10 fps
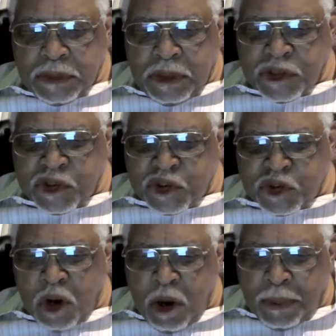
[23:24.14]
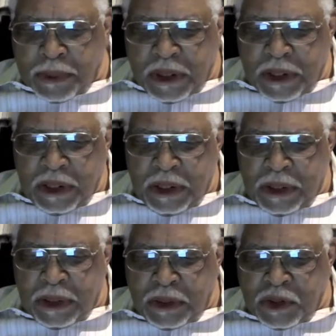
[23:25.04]
and sharper than
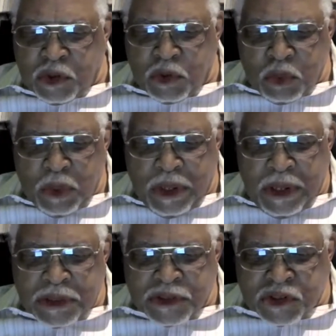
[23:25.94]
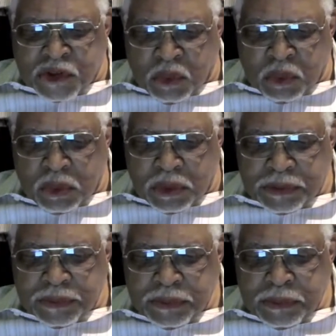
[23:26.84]
any two-edged sword,
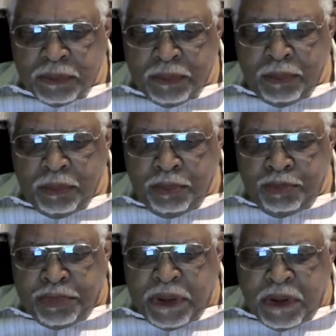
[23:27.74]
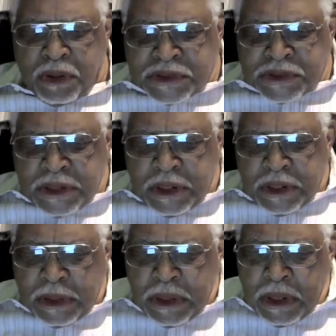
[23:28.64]

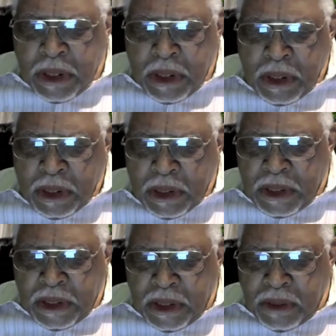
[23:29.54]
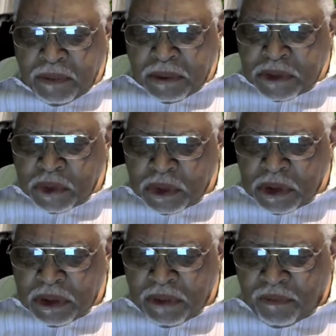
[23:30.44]
piercing even to
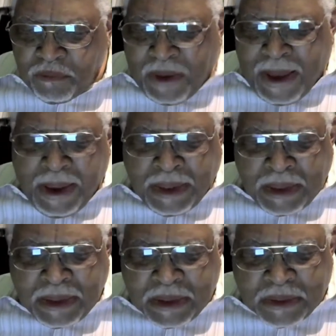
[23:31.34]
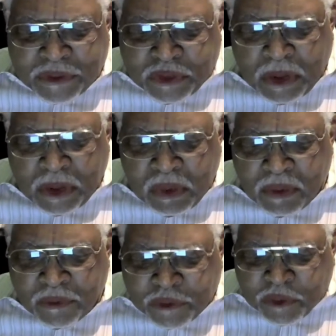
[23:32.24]
the dividing and the sunder
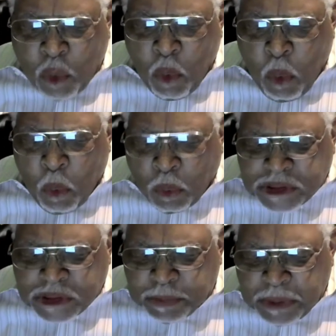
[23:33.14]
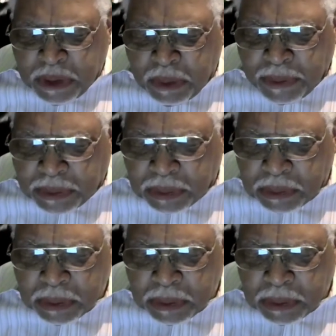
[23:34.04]
of soul and spirit,